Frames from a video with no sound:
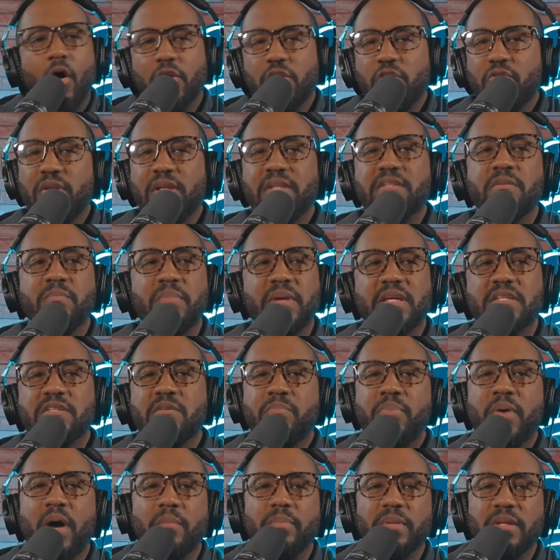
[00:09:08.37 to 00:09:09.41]
All you need to be
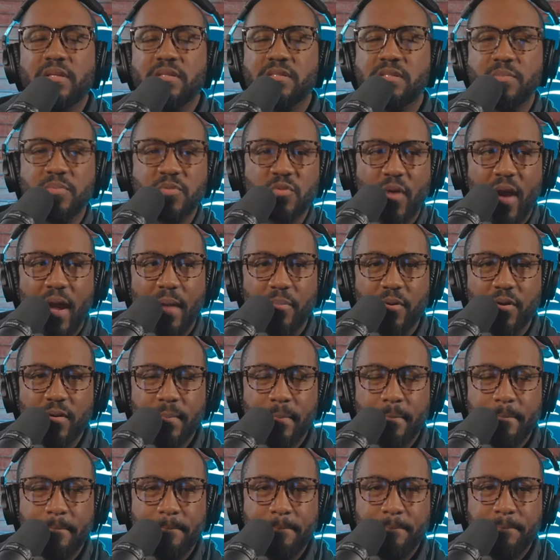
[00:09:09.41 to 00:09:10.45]
is a public
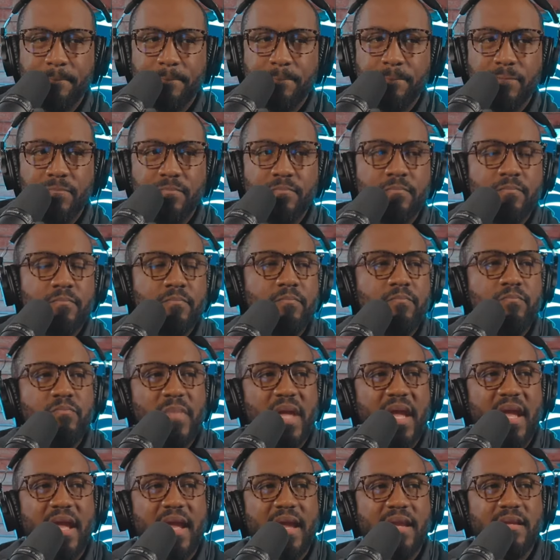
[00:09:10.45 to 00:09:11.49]
subscriber
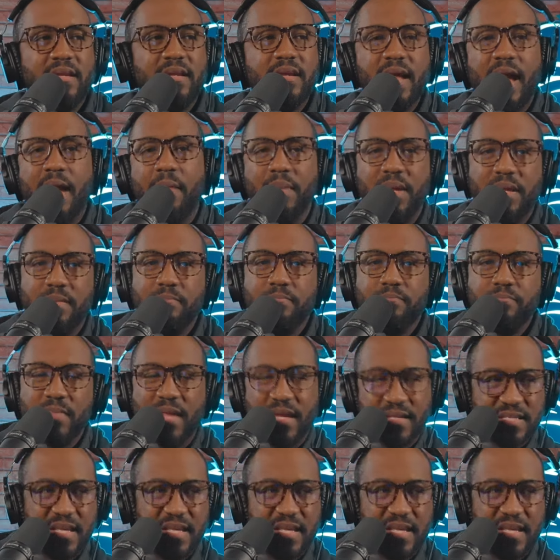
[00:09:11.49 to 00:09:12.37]
and comment.